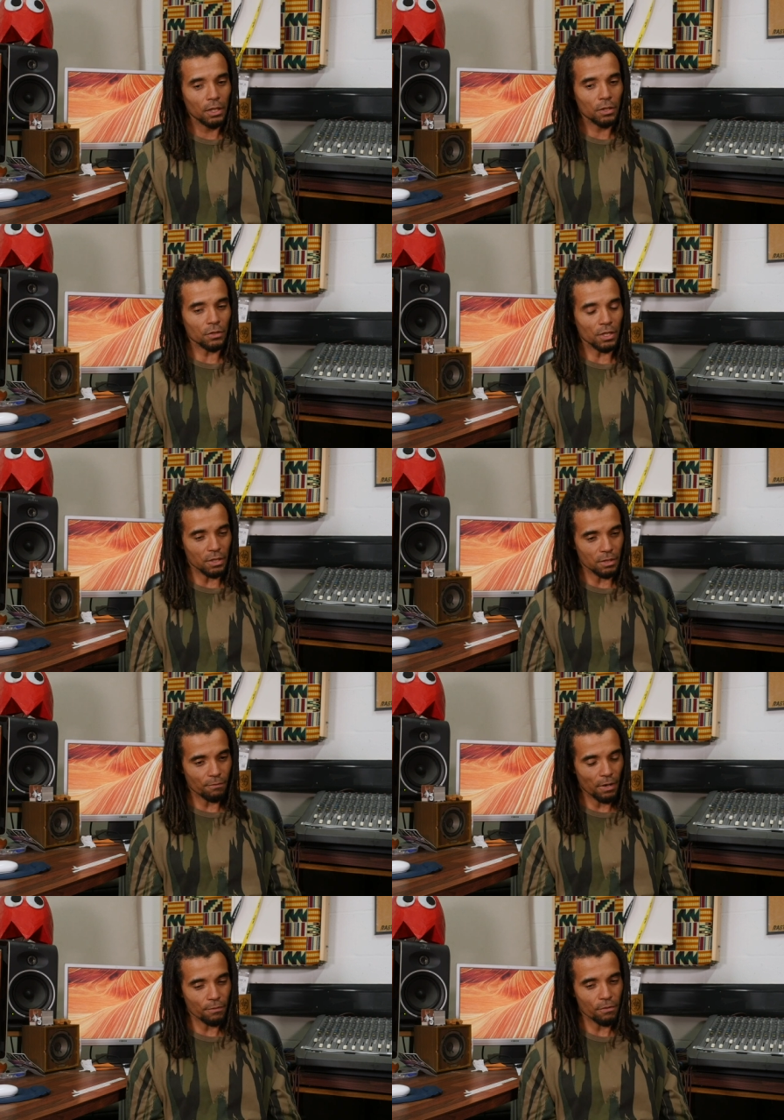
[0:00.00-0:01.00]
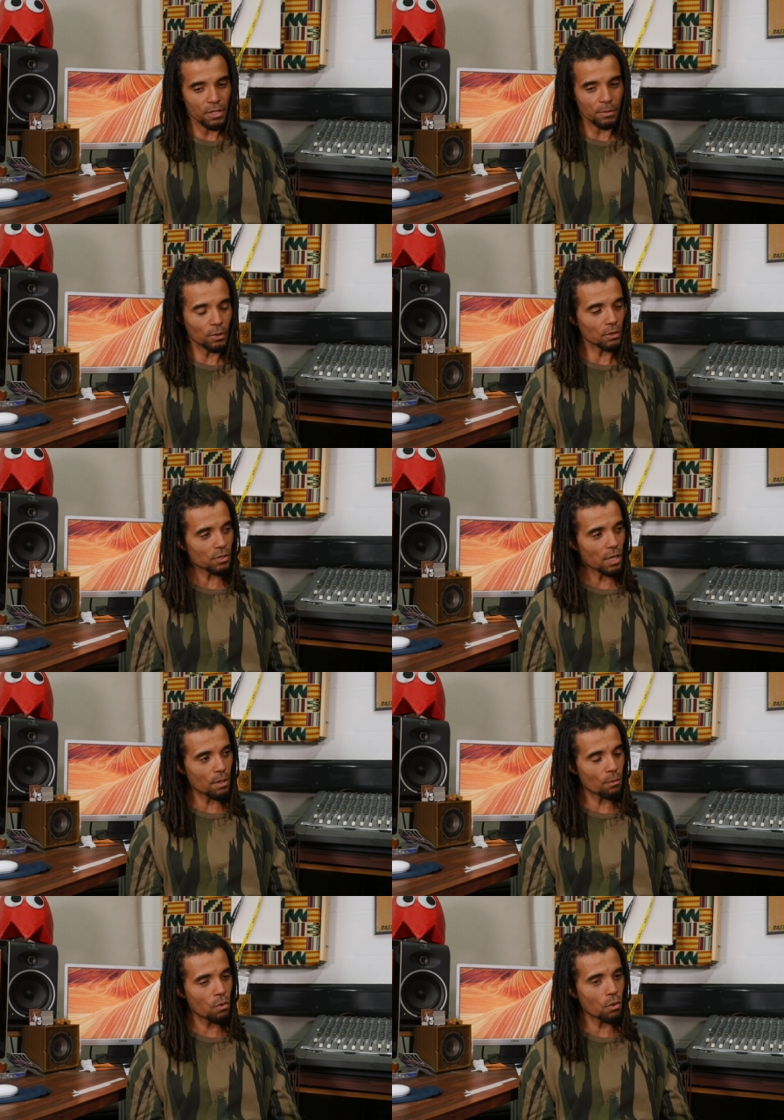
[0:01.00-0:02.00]
You see this in Frank Furedi's book, The
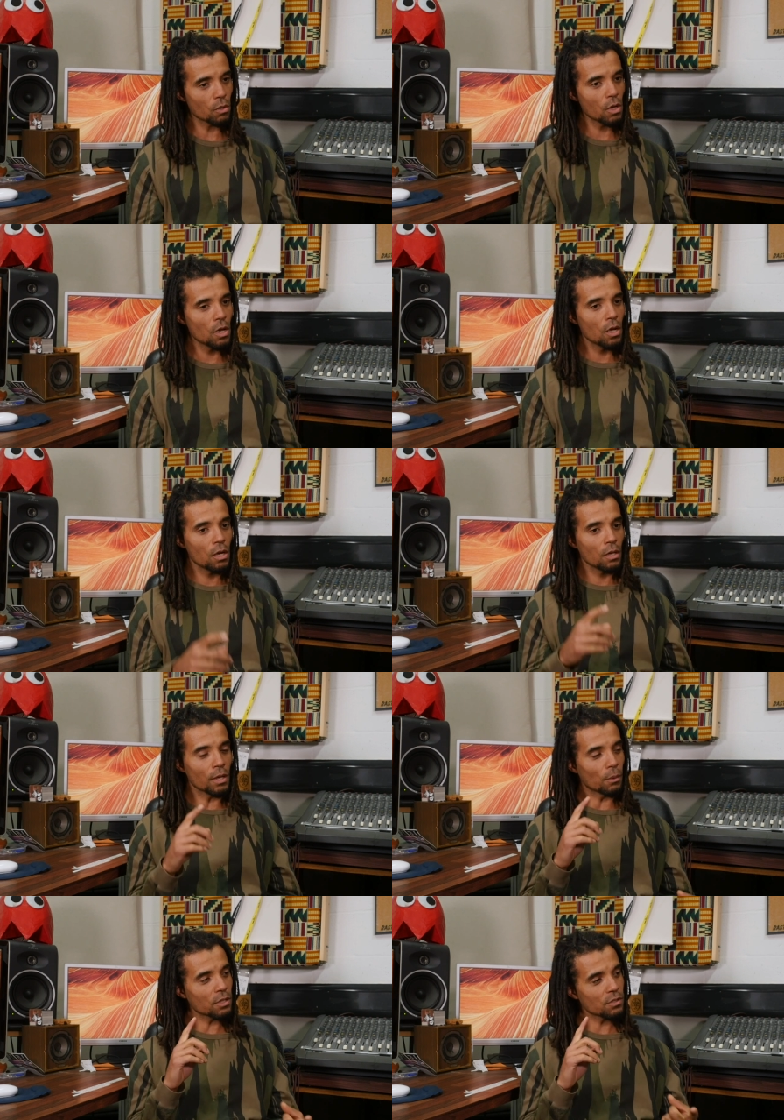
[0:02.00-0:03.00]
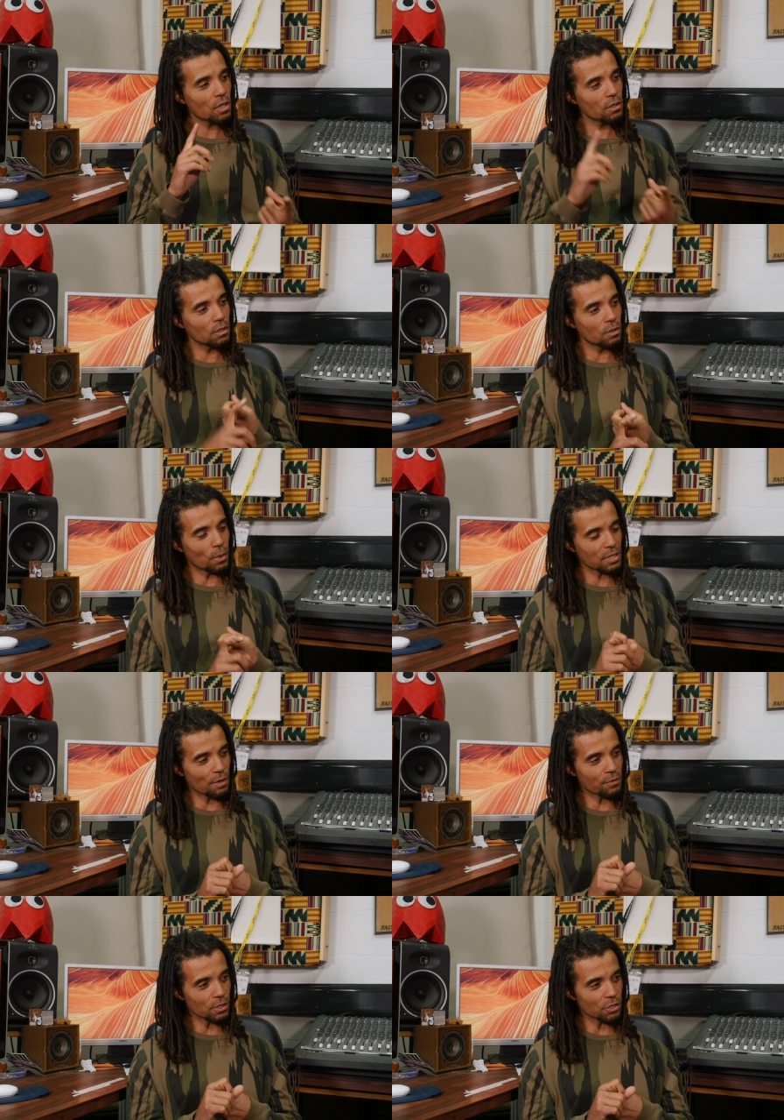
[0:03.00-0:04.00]
Silent War. They were concerned that the West
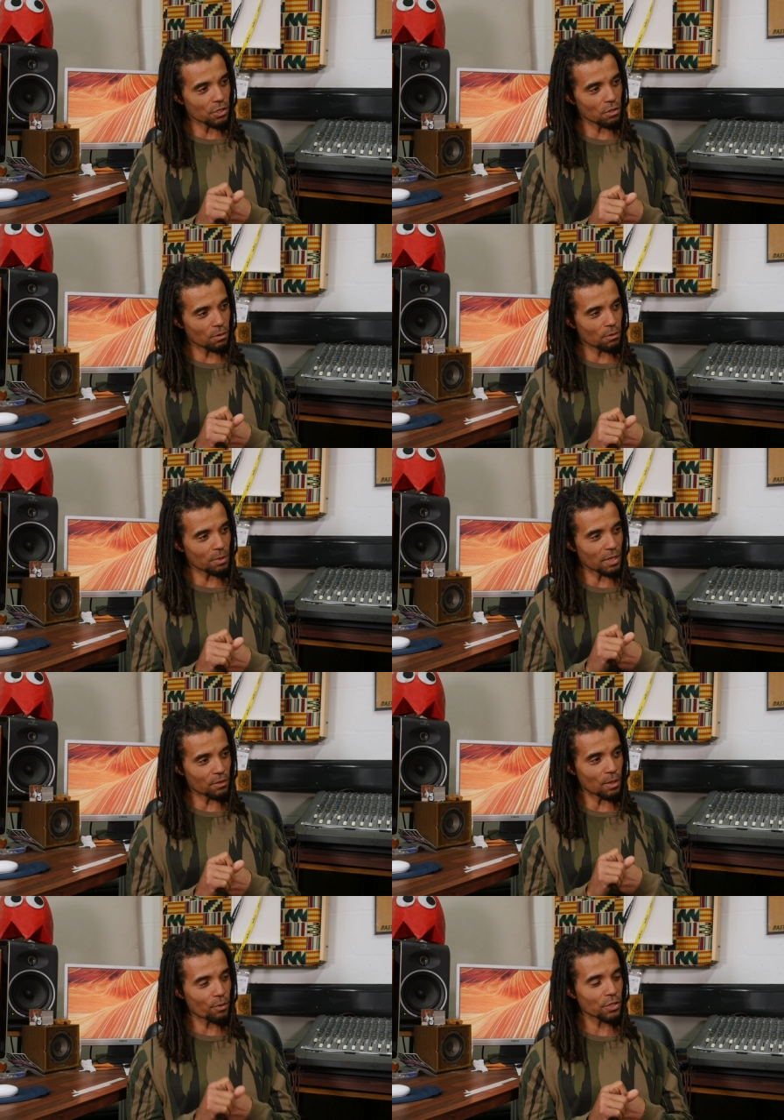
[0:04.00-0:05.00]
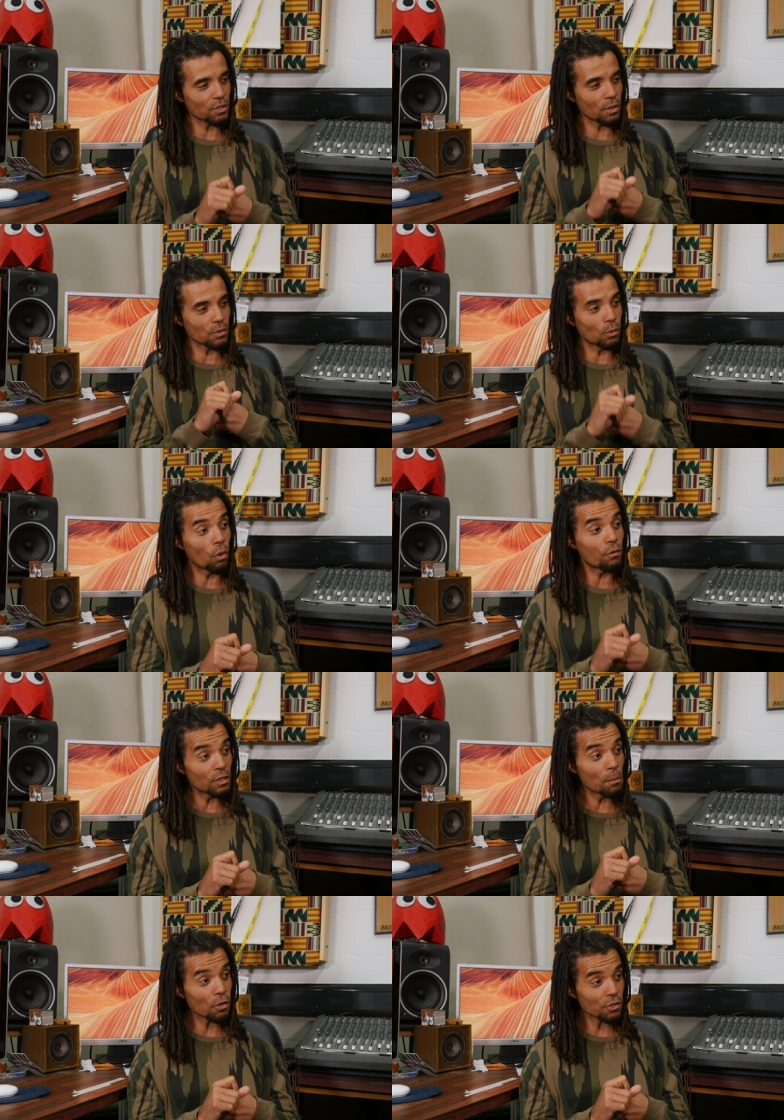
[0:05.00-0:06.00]
Africans should not be given the impression that it was a war for
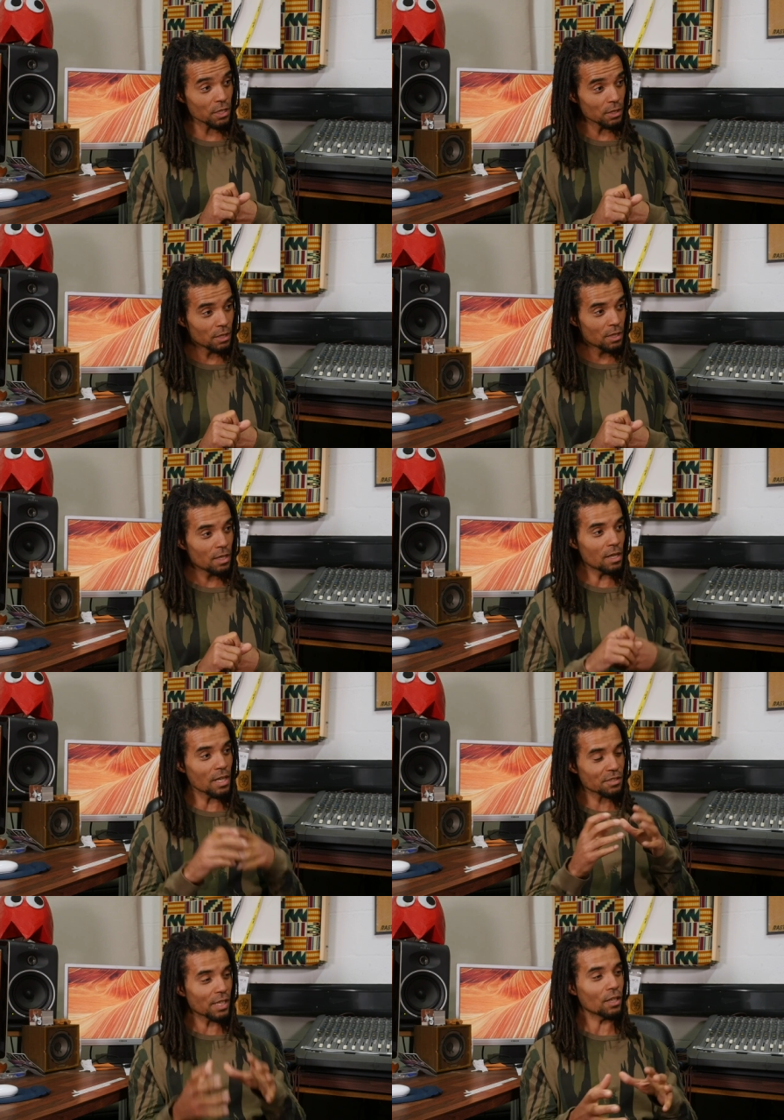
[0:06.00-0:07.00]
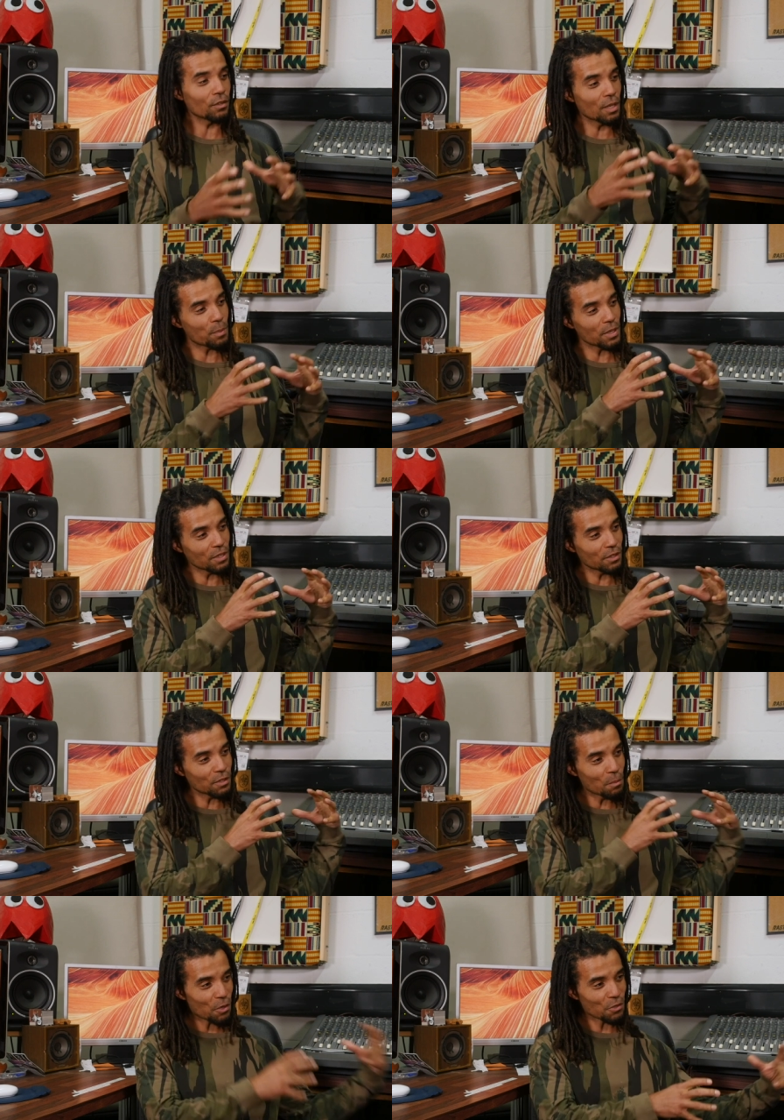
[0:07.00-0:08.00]
democracy, lest they got the opinion that
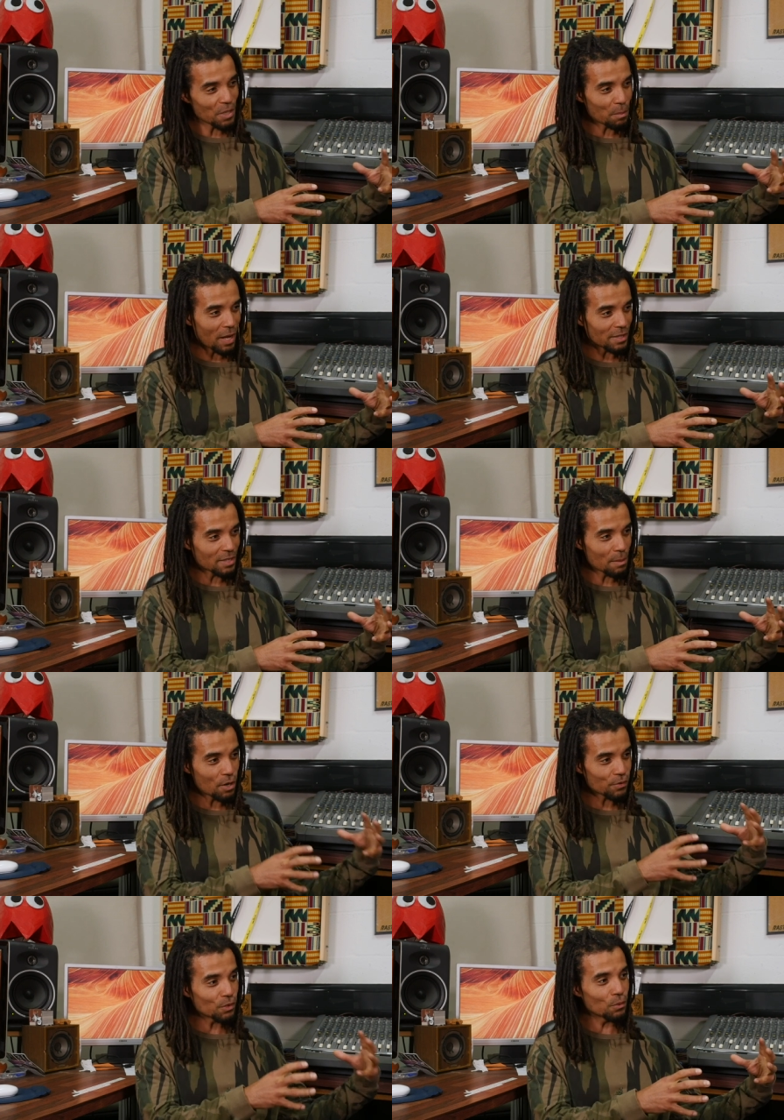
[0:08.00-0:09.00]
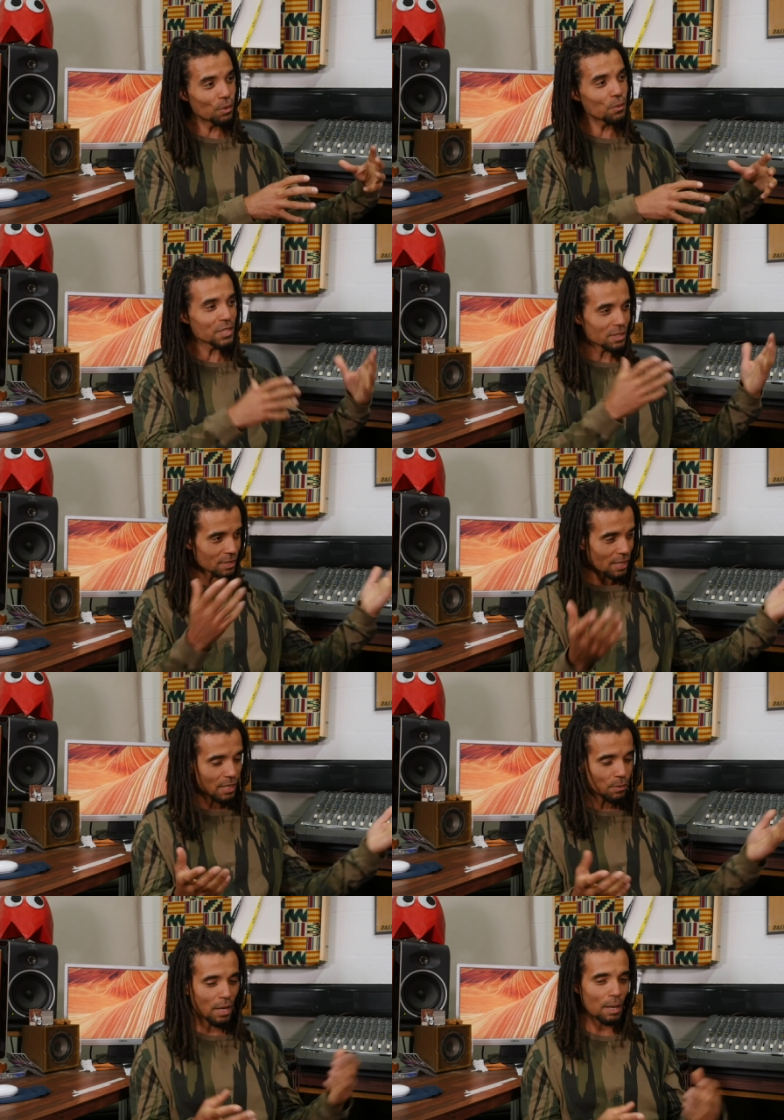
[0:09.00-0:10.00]
democracy applied to them after the war, which is
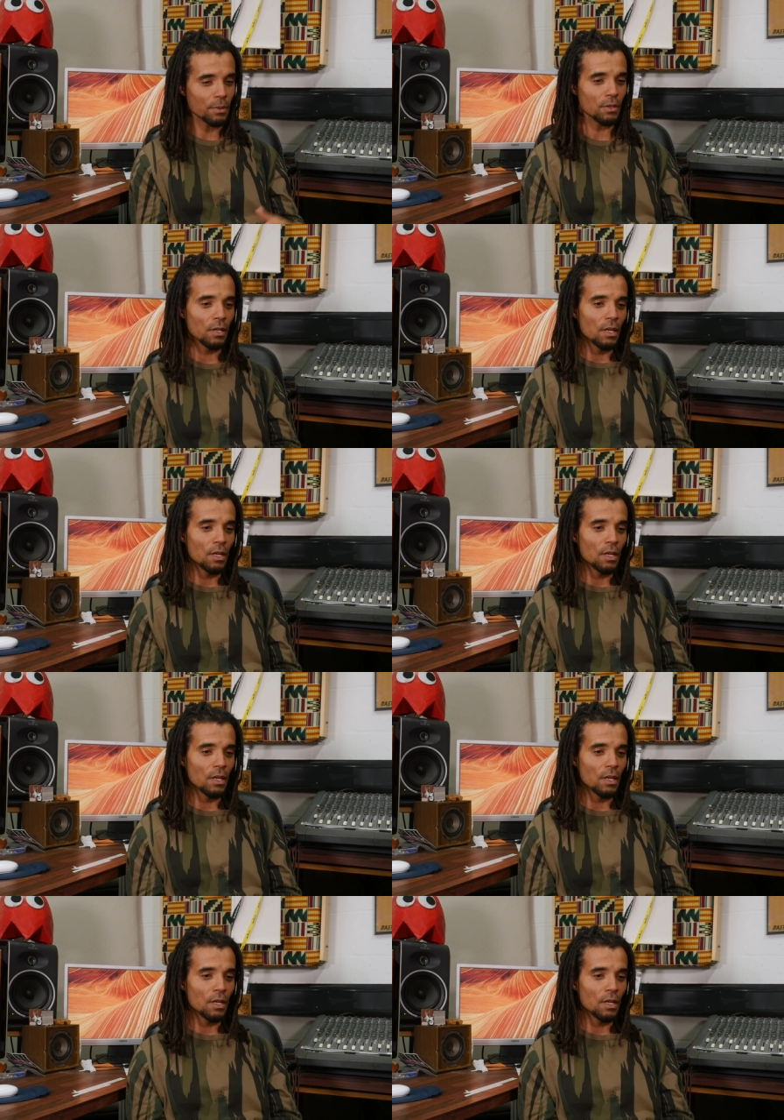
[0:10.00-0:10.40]
exactly what happened.